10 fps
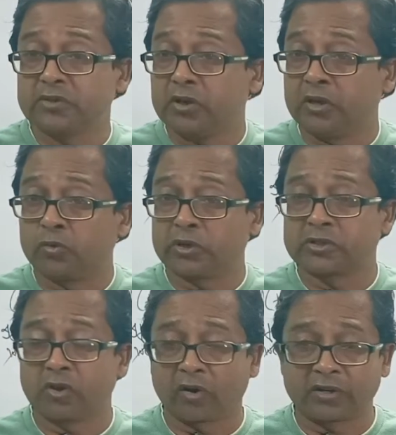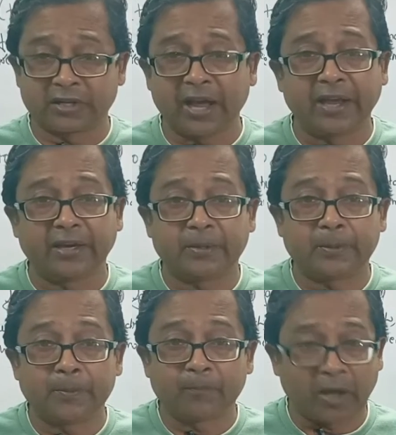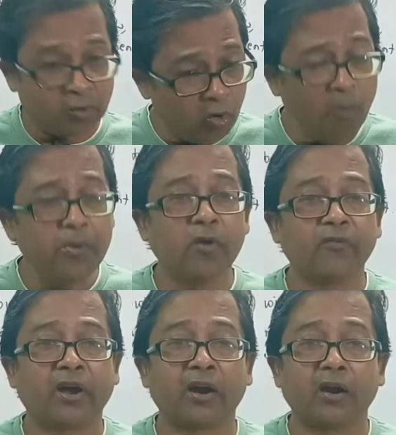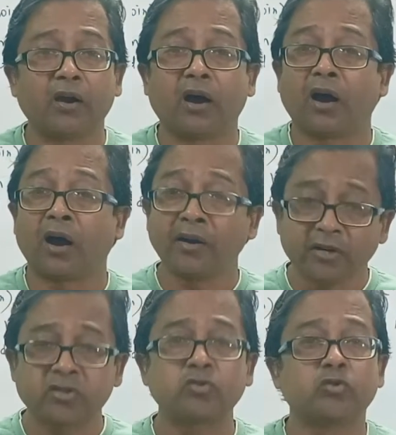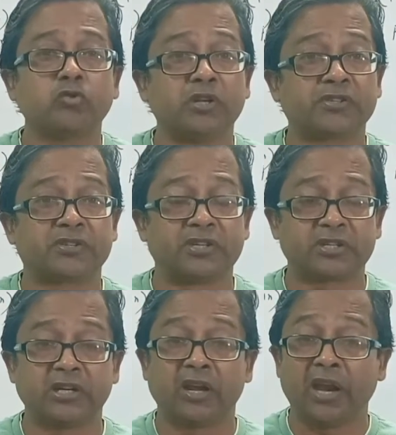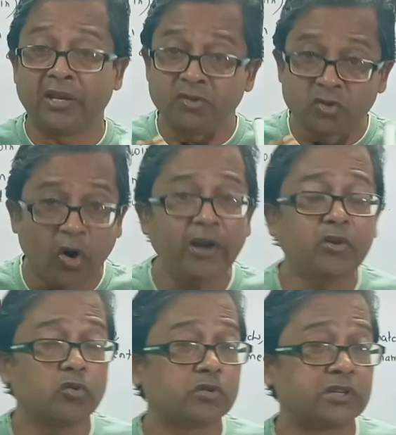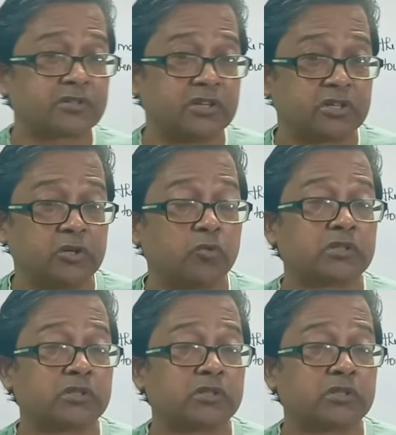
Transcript: it was not tight. I hope you have understood today's session and enjoyed today's session.